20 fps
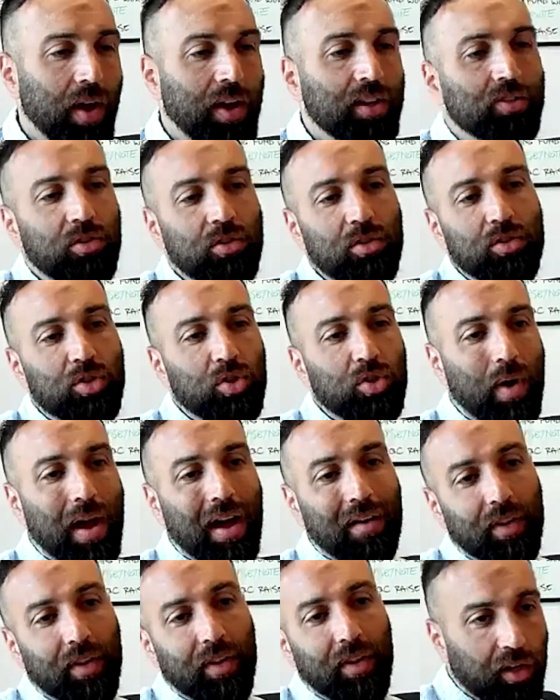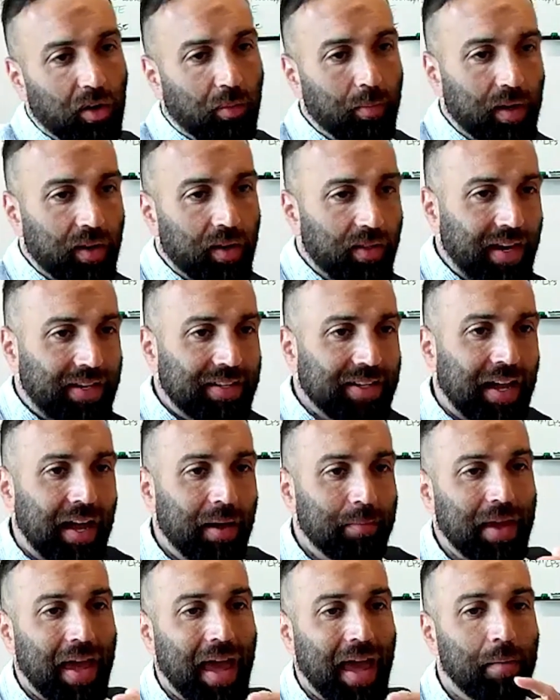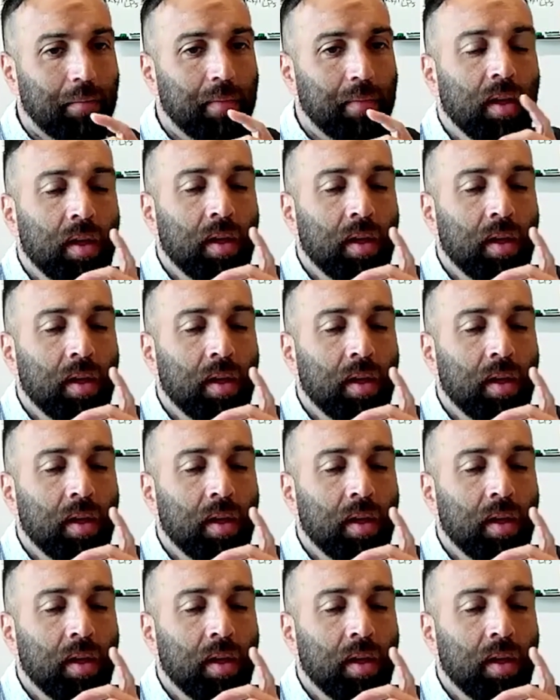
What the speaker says: so you do have a little bit of that time gap.